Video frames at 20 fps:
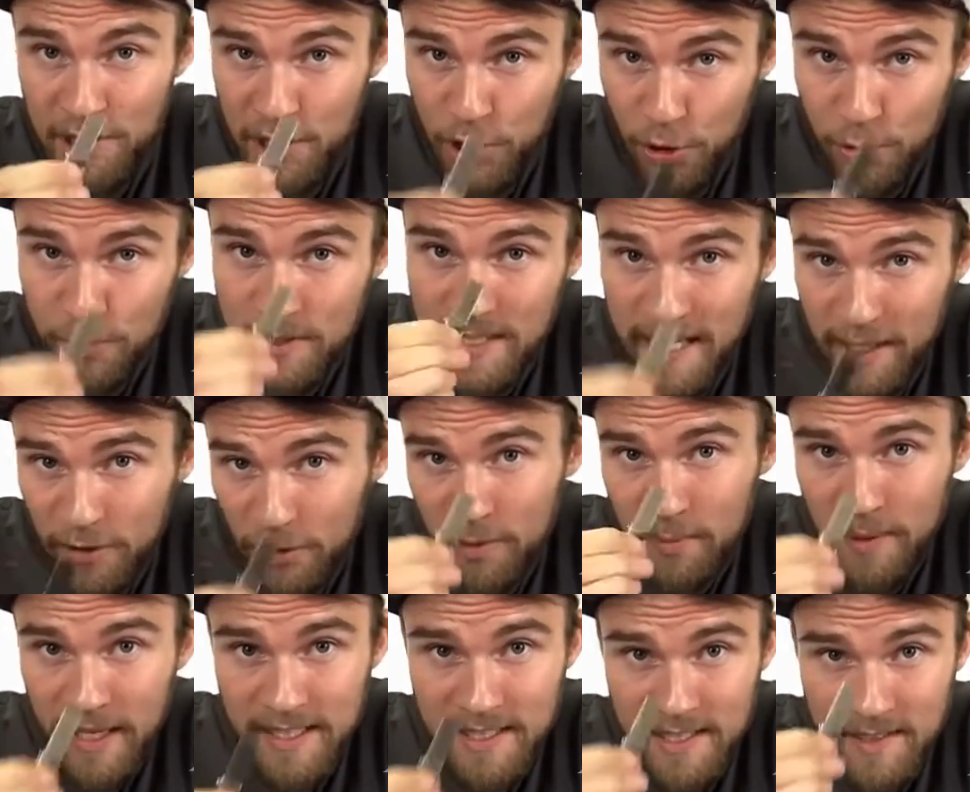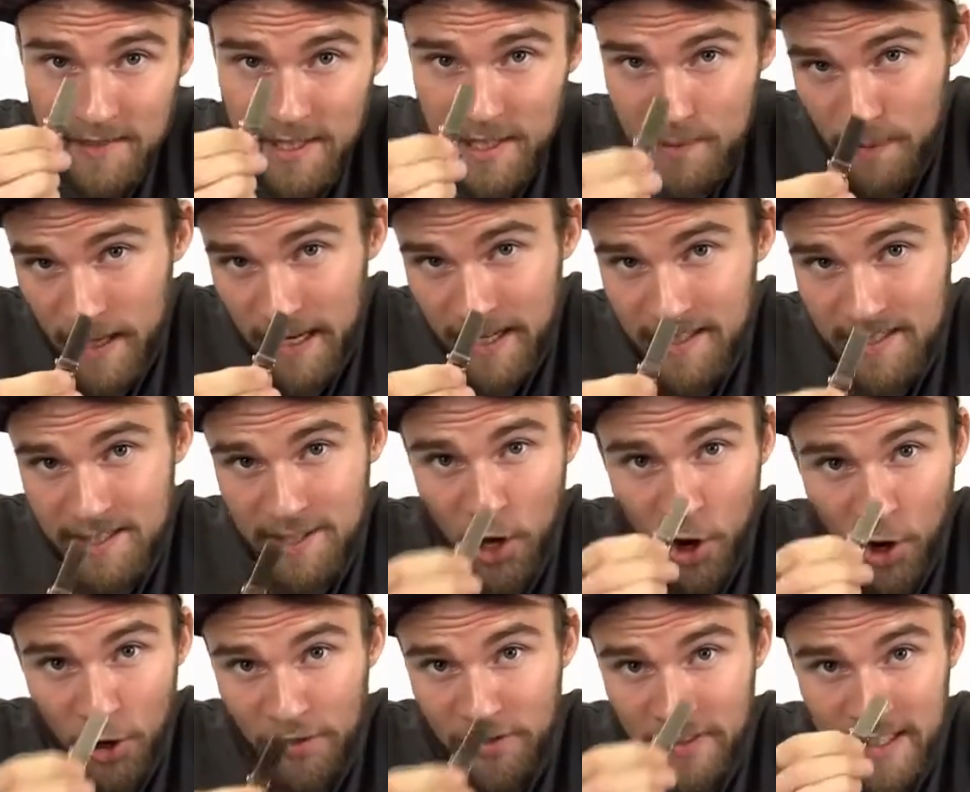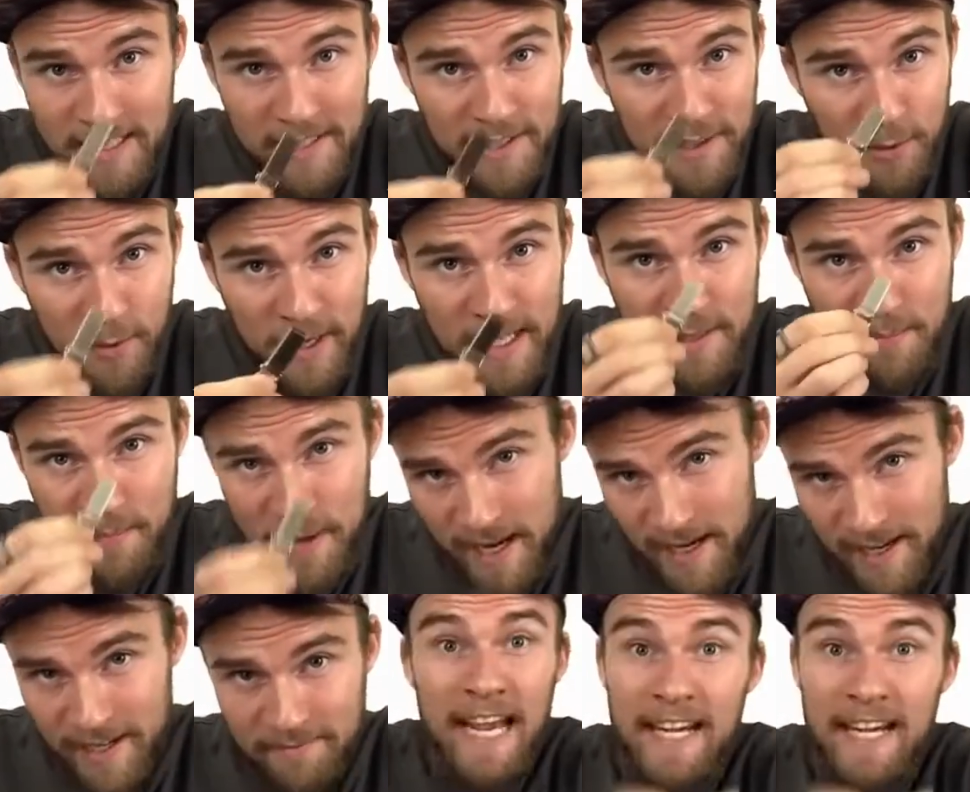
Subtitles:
2 terabytes of space on this USB,